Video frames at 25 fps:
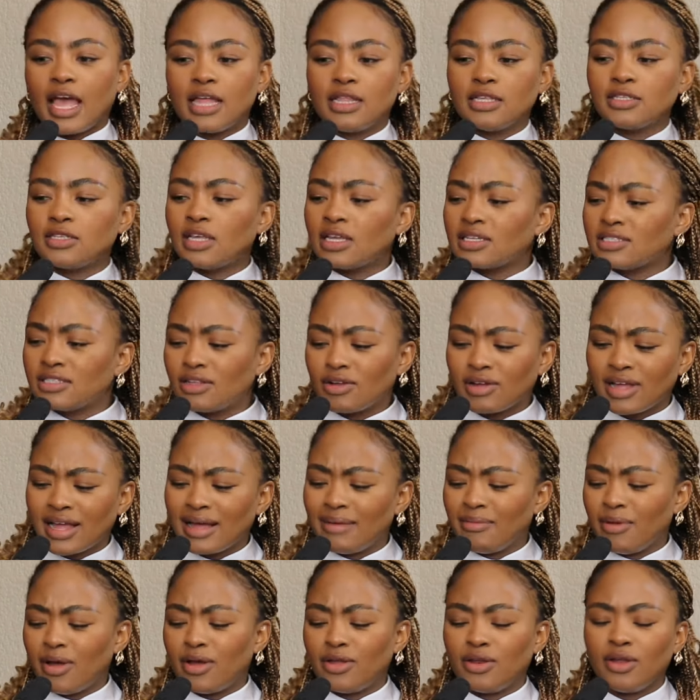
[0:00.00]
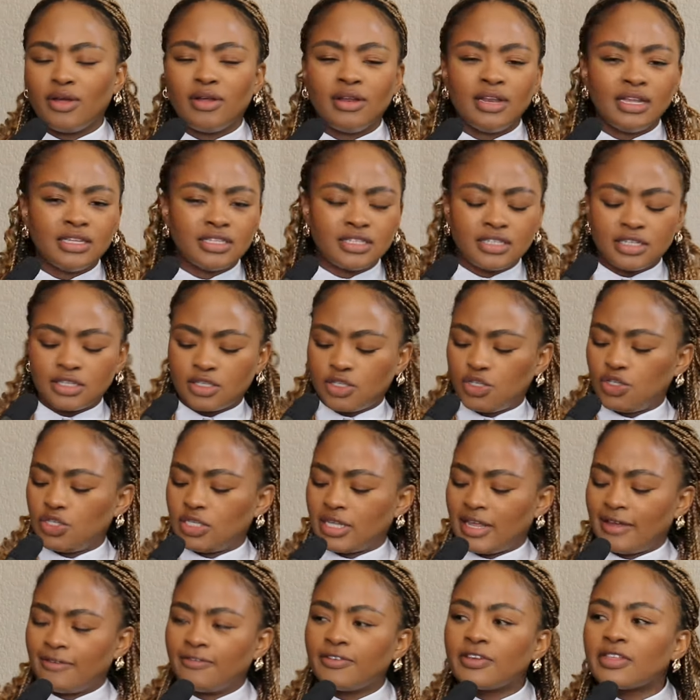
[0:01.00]
And it's like, no, come on, no, let's just use
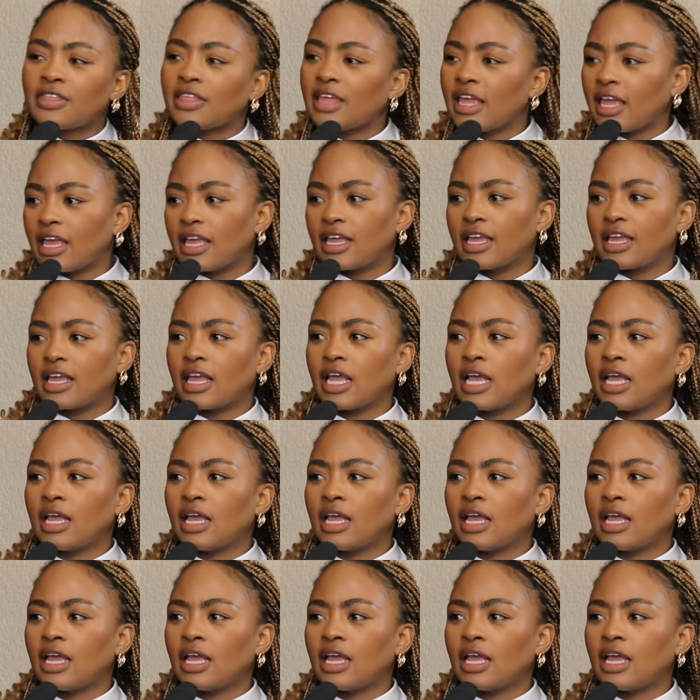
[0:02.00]
everything. Yeah.